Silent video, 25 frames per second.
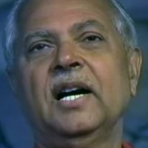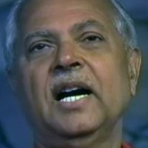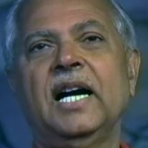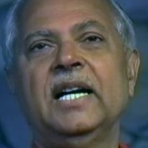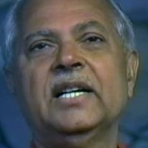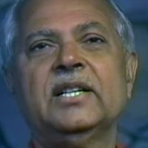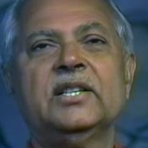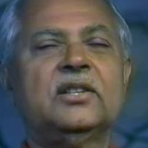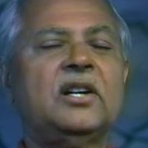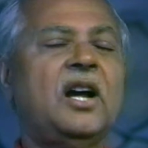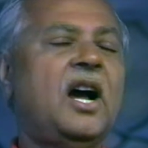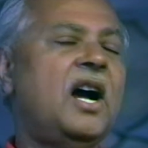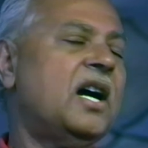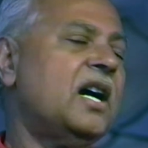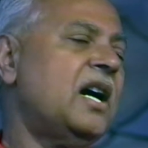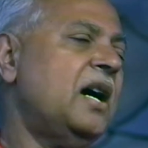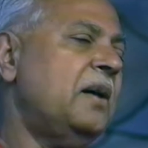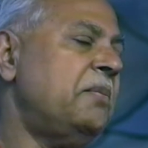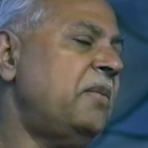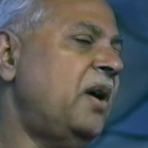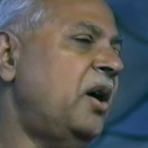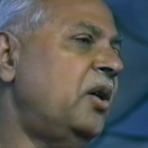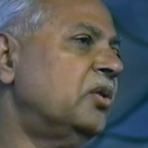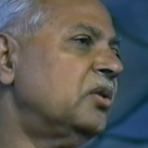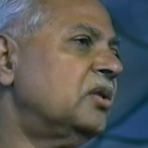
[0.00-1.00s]
I talk
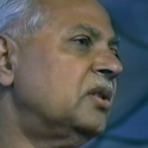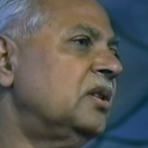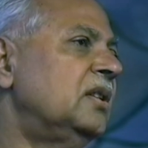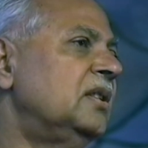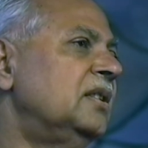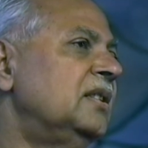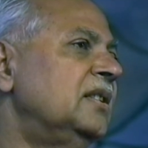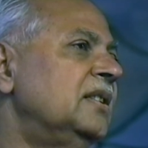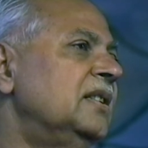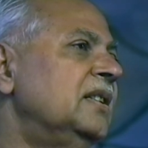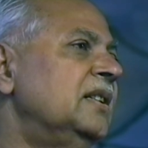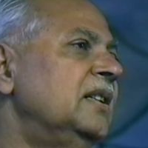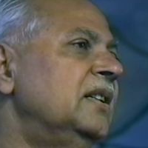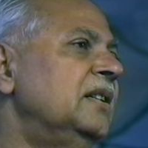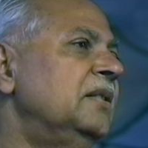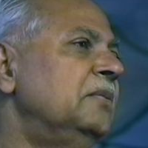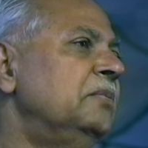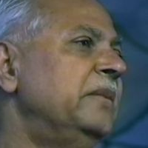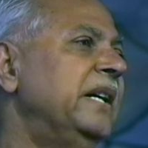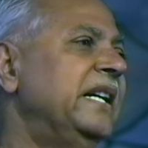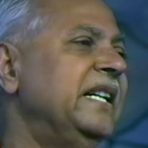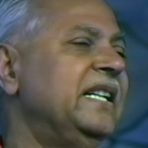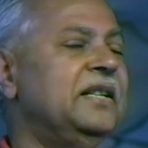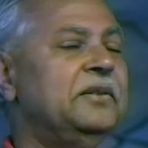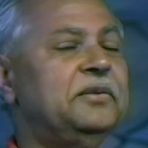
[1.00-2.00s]
about
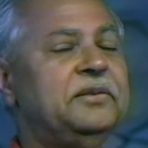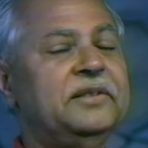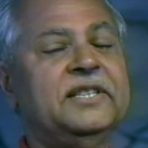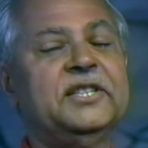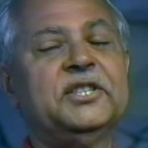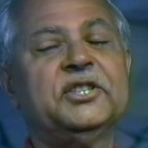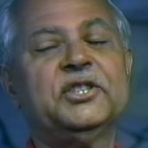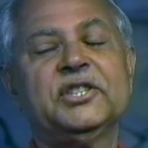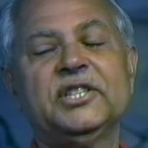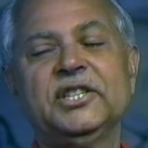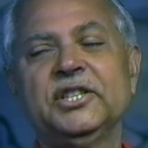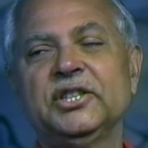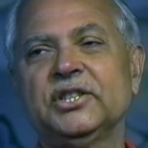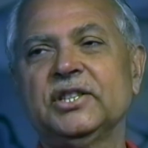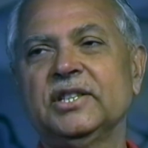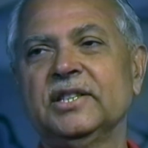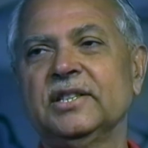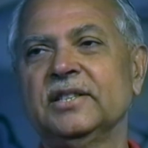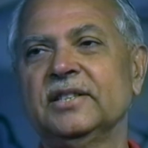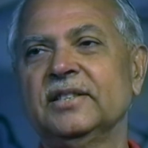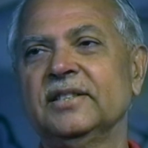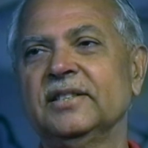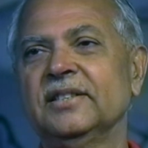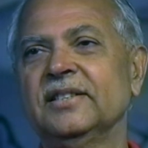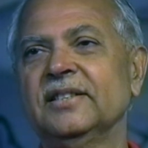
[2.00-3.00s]

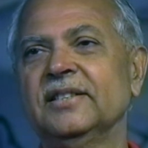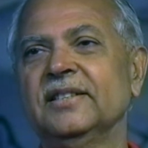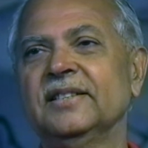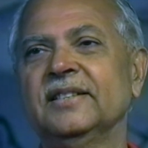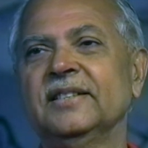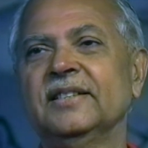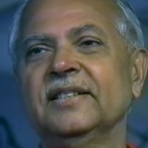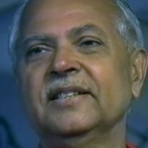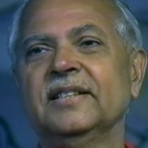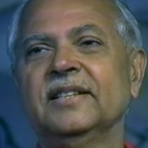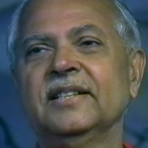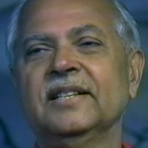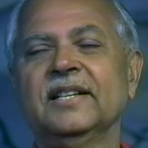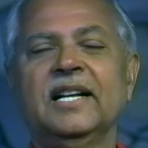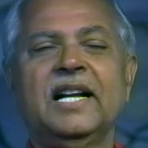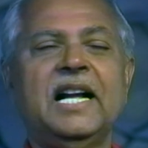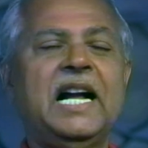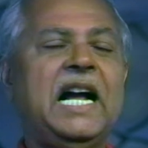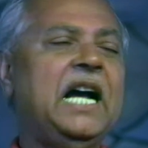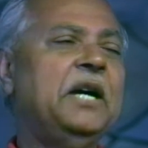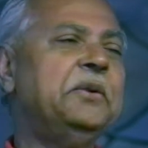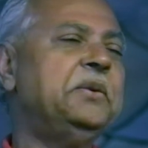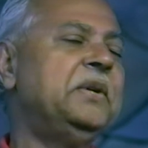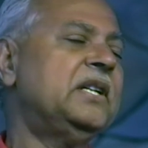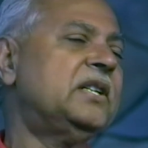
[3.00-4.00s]
manifestation,
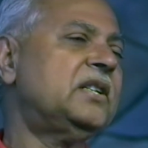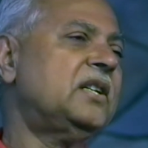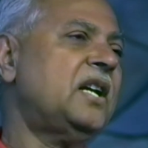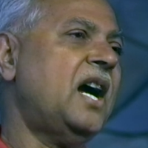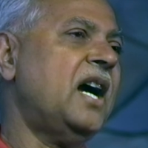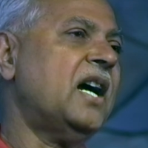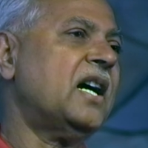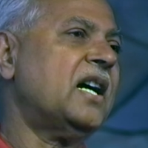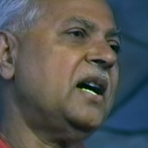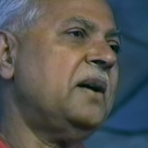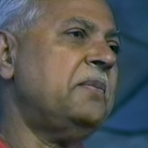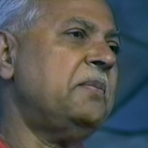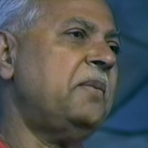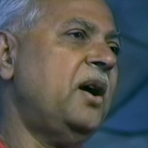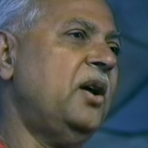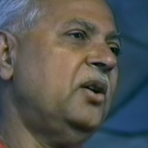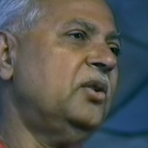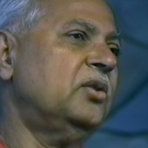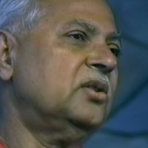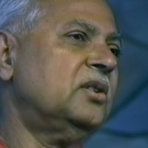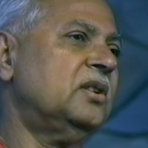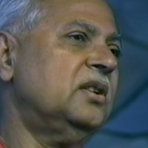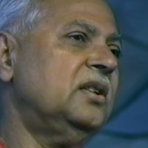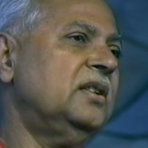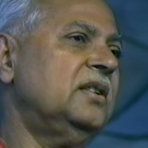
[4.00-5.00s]
I will talk
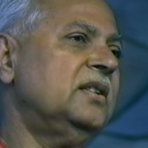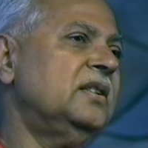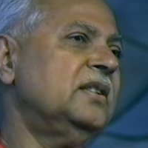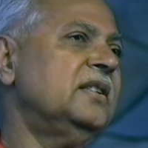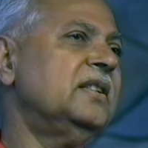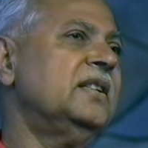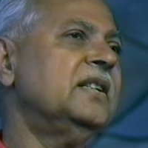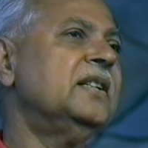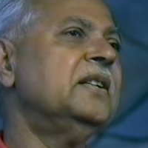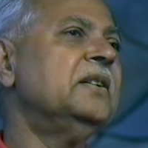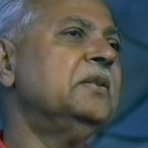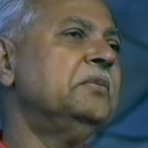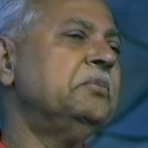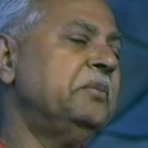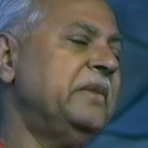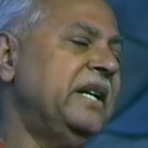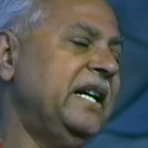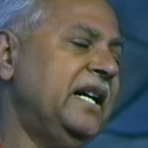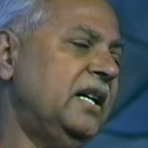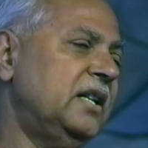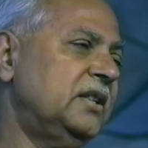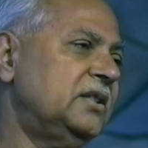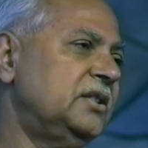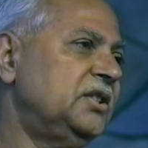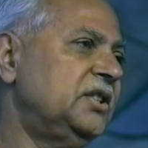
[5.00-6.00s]
about
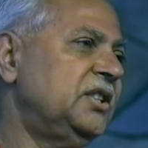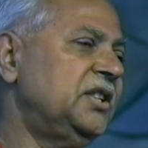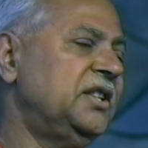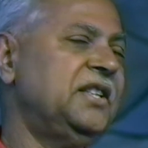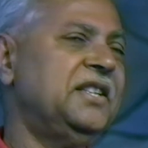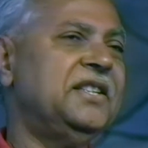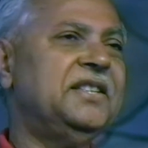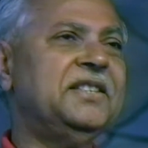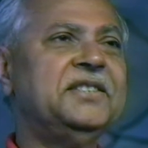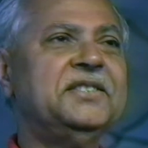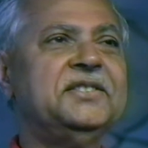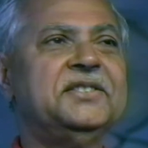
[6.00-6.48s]
Meherji.